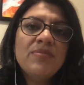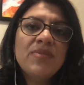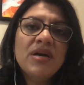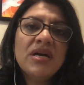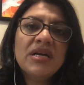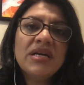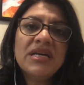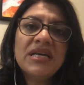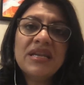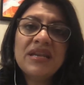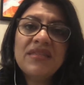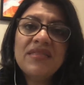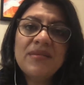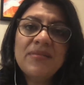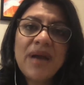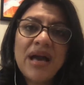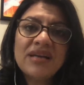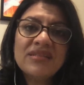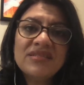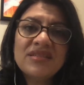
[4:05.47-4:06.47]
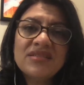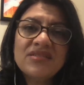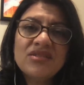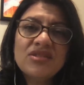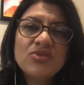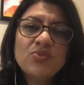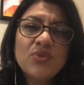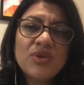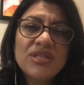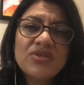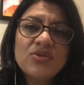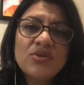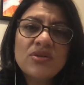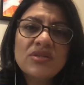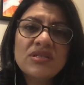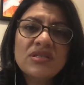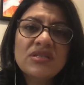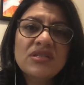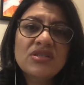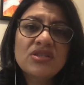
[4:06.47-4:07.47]
But getting them access to
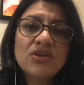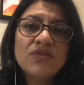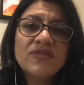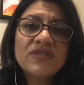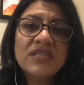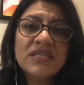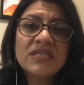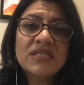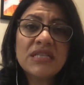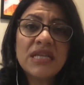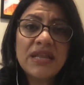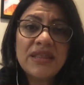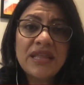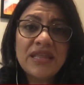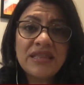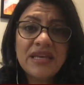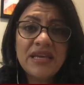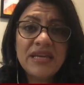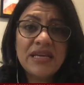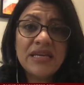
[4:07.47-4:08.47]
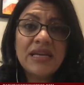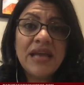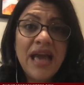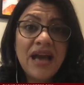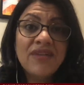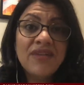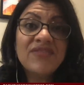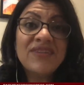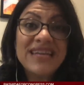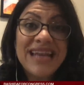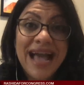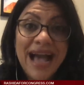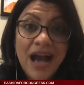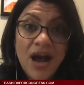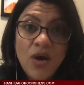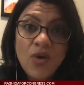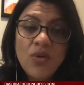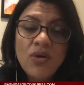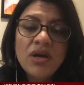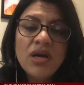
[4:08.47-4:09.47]
resources and services that they can have
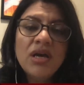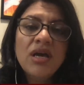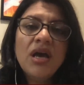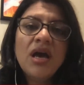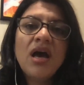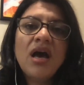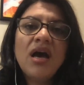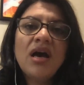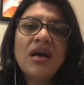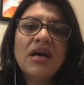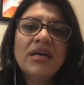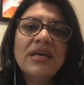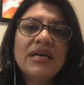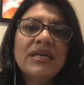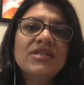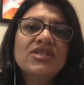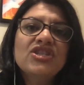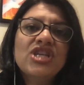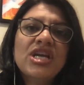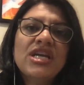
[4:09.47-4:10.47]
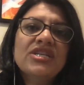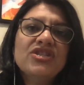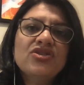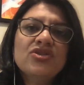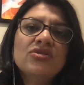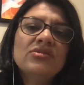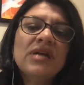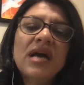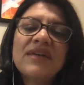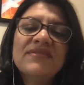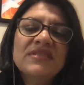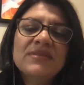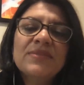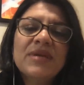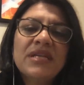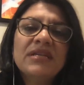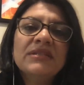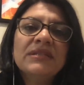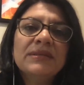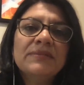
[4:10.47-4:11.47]
now uh, can change their lives
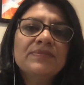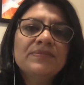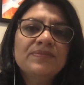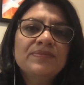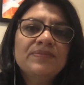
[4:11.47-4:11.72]
immediately.